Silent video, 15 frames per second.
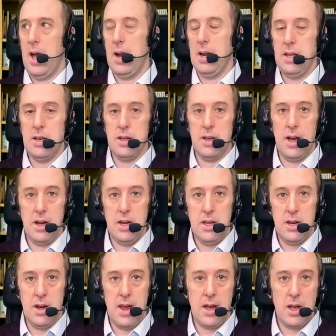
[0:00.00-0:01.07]
I need a, I
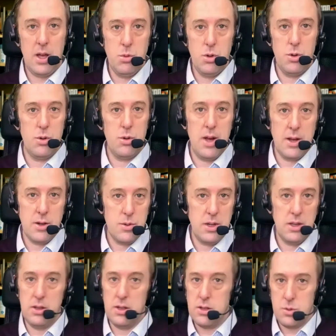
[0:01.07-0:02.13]
need an at commute or an at
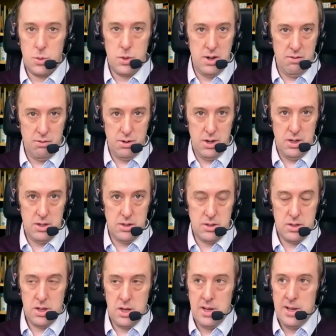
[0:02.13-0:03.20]
train list, whatever it is.